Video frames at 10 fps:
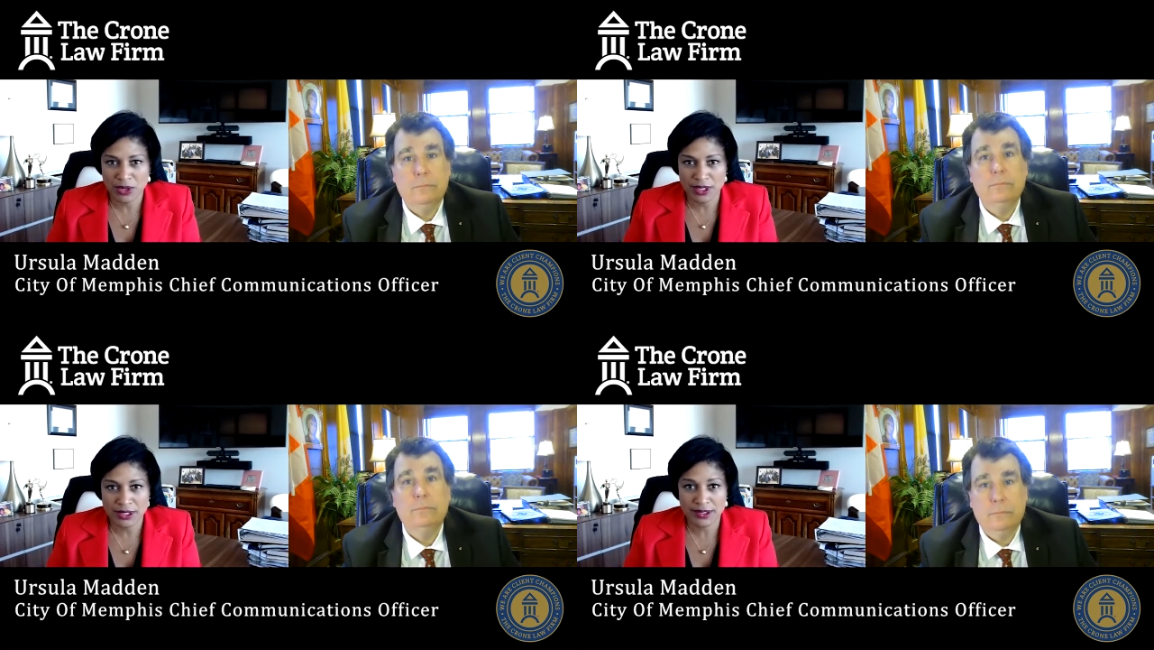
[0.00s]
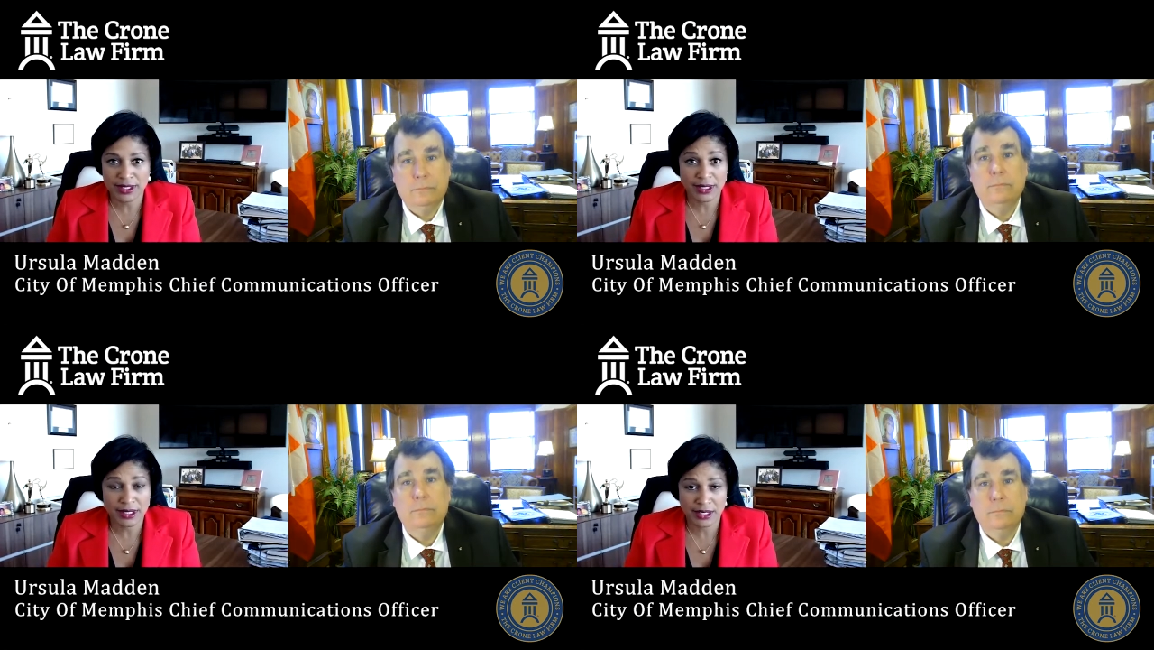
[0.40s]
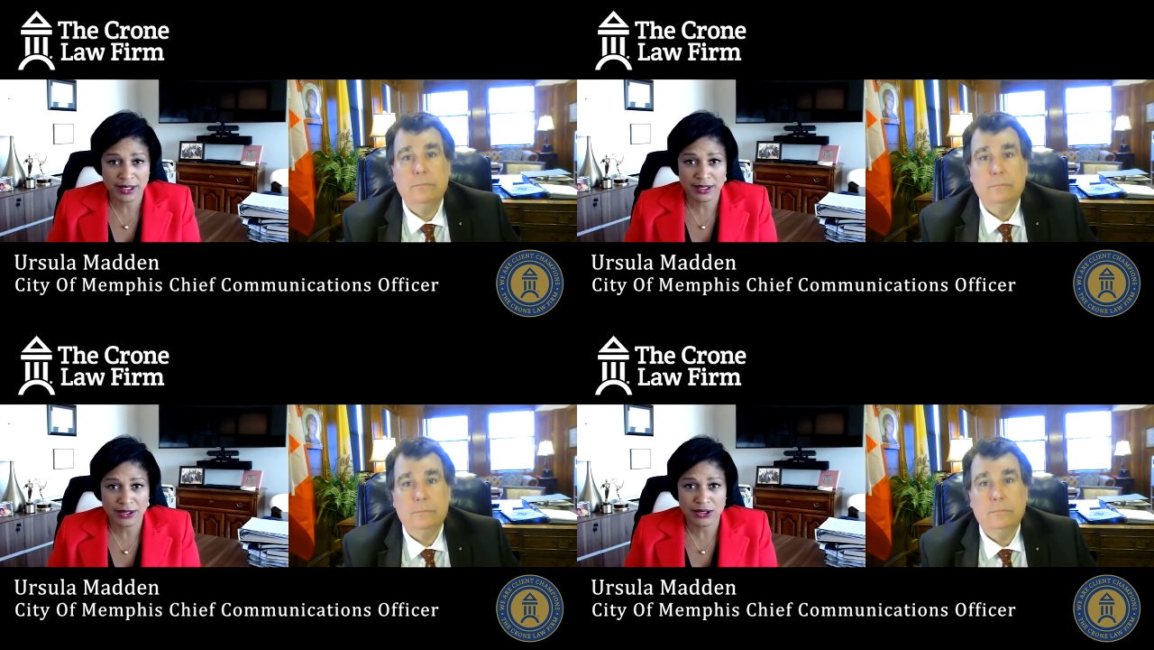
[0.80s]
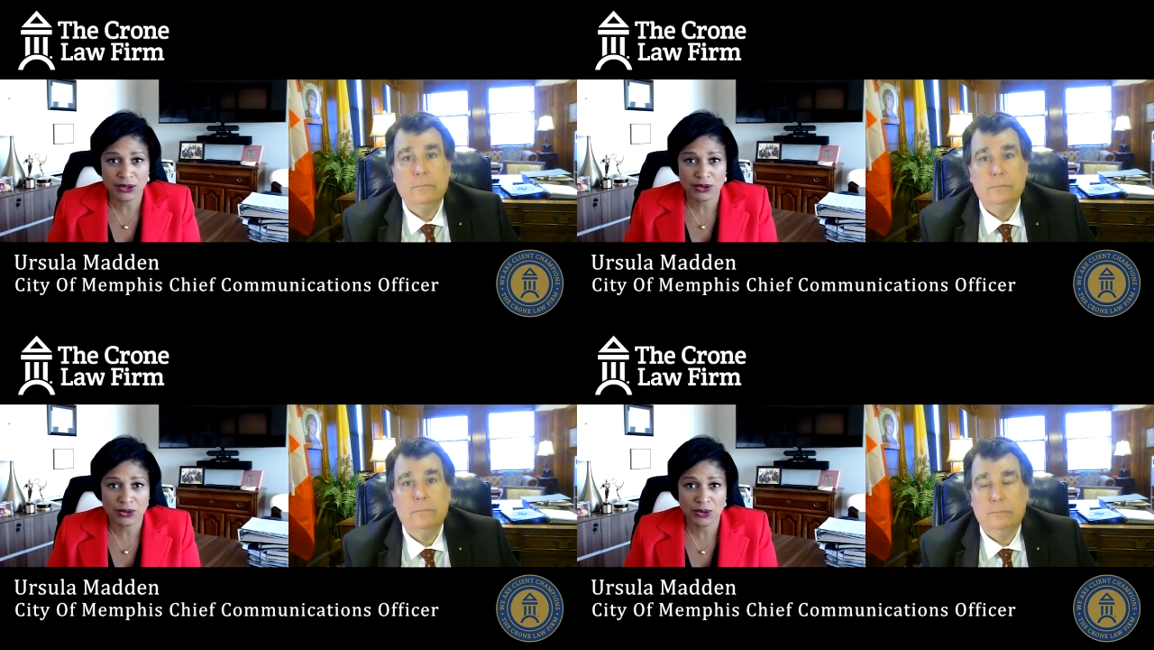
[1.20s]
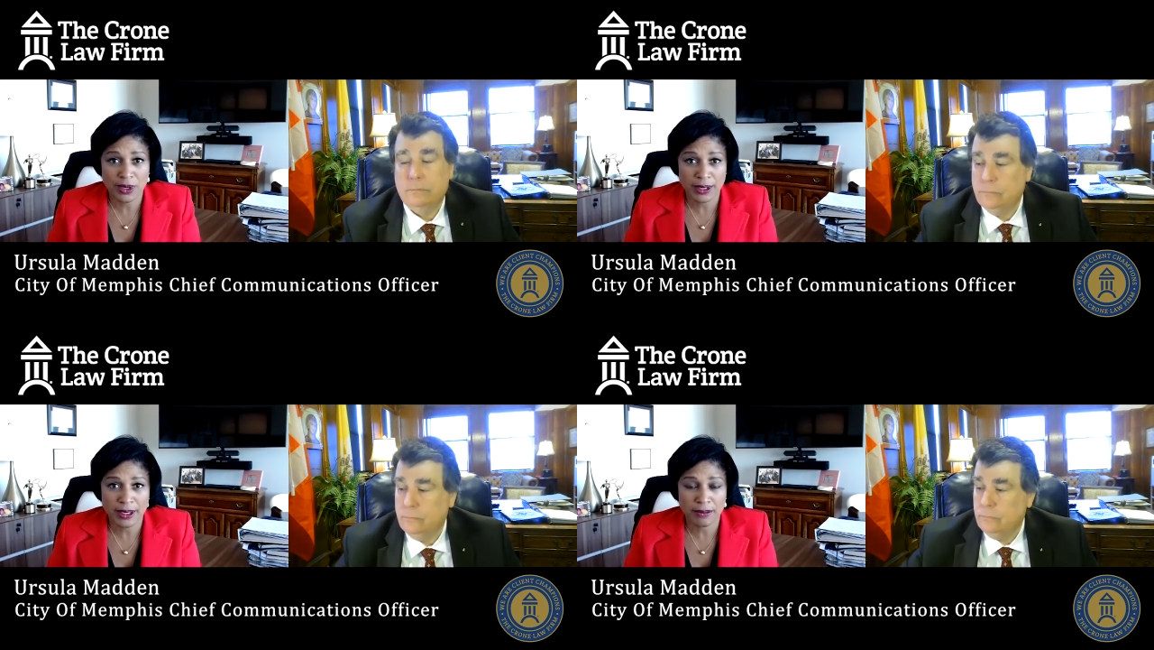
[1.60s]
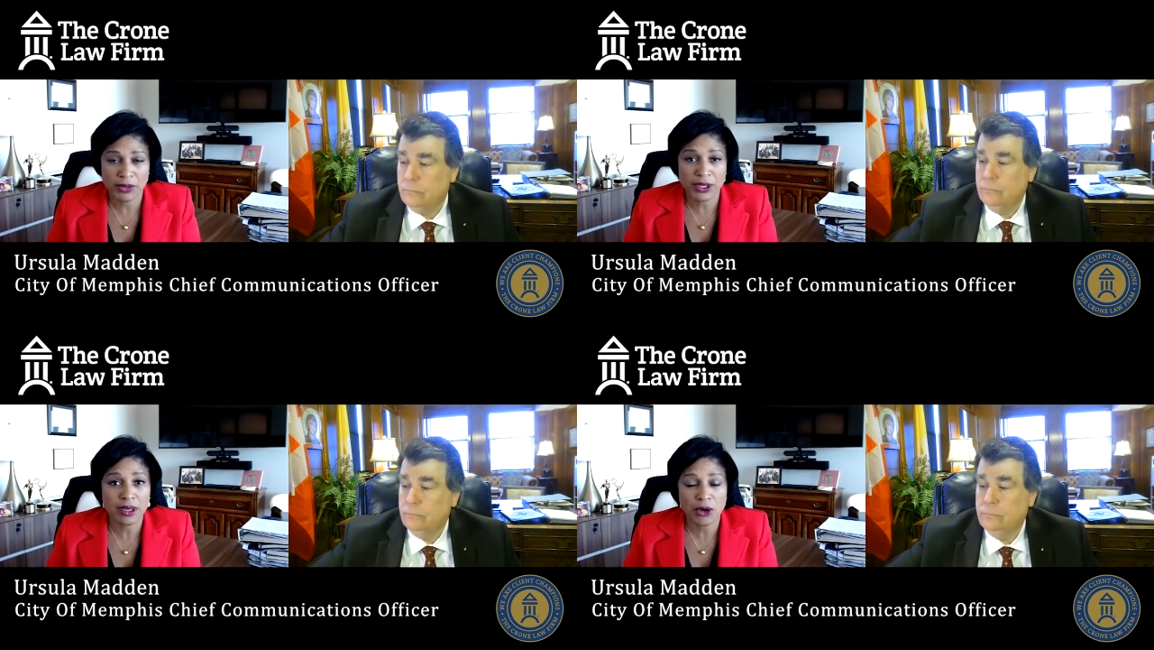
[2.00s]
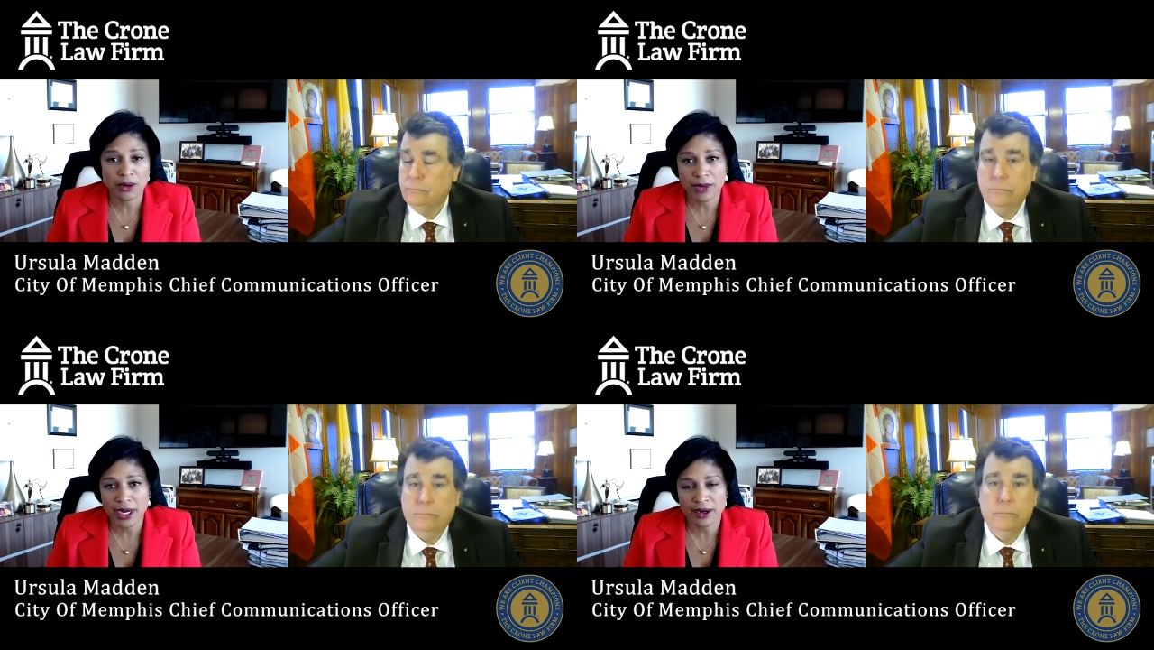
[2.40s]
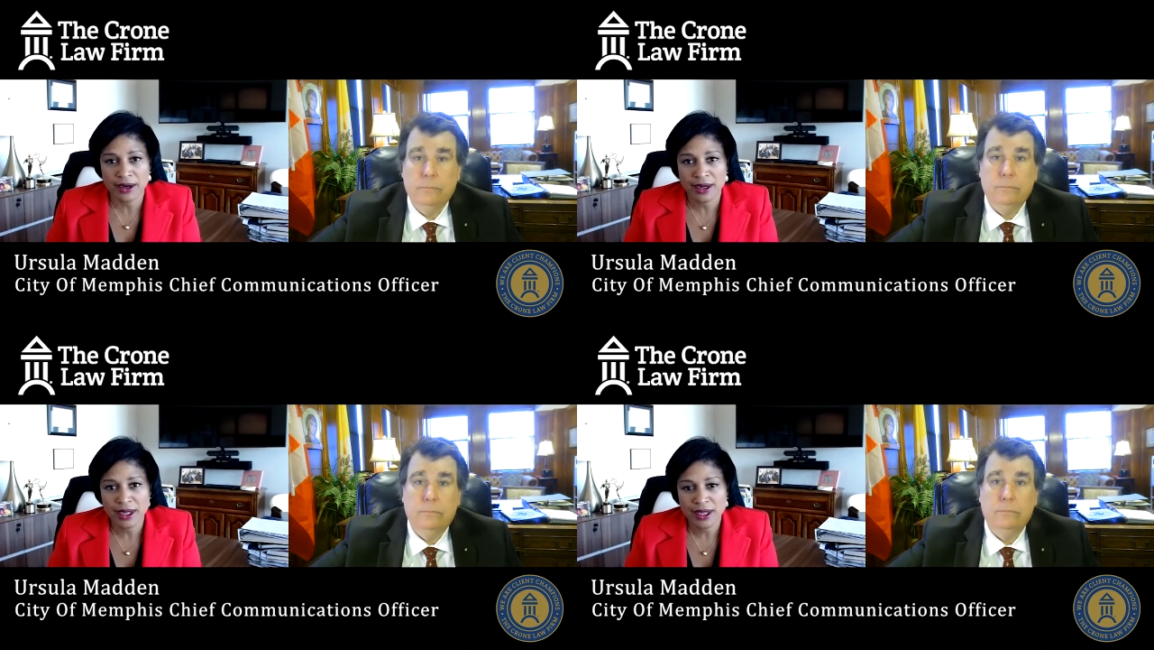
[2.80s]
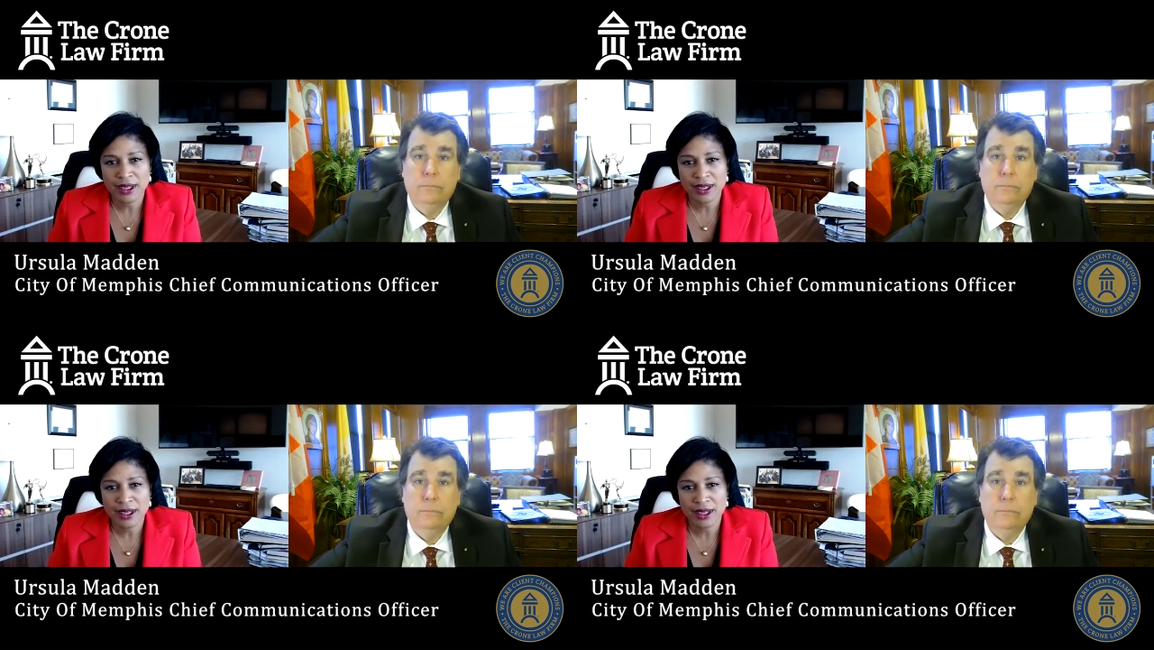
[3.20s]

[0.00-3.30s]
Speaker 1: was elected to um, become our mayor.